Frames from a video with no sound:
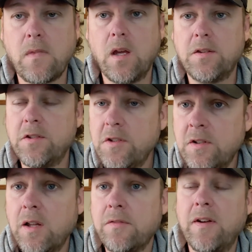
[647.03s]
So just
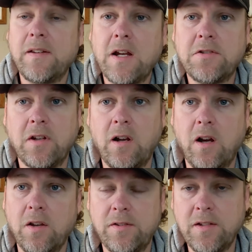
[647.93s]
like the foundation
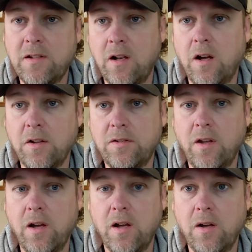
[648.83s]
class, this class
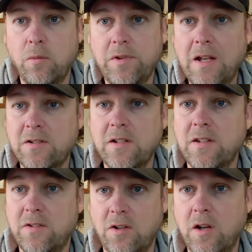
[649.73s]
was actually
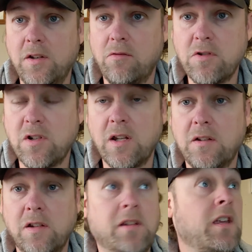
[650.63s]
designed originally
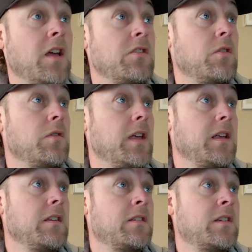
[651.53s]
to get you
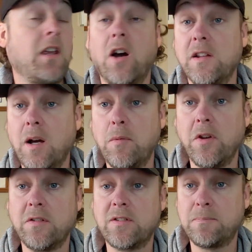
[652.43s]
the
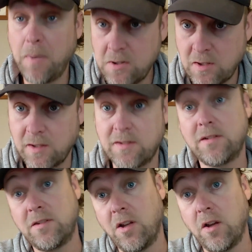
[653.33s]
CIW
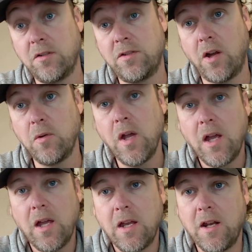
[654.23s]
specialist cert. So,
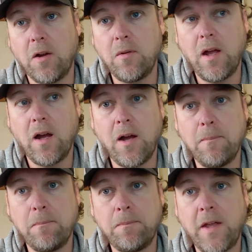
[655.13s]
you
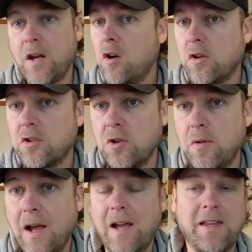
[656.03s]
know, they no longer do
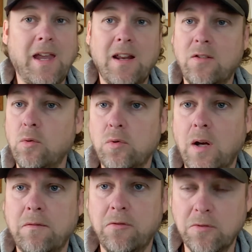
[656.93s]
that. Again, it's all
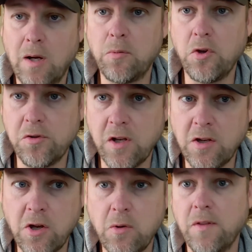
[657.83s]
done through
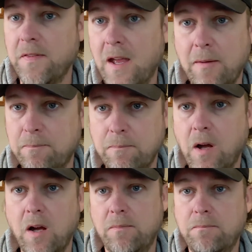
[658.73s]
WDU and their
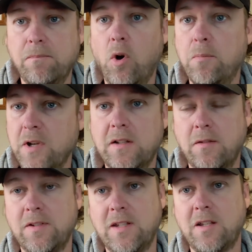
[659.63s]

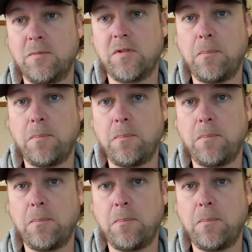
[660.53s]
objective assessment to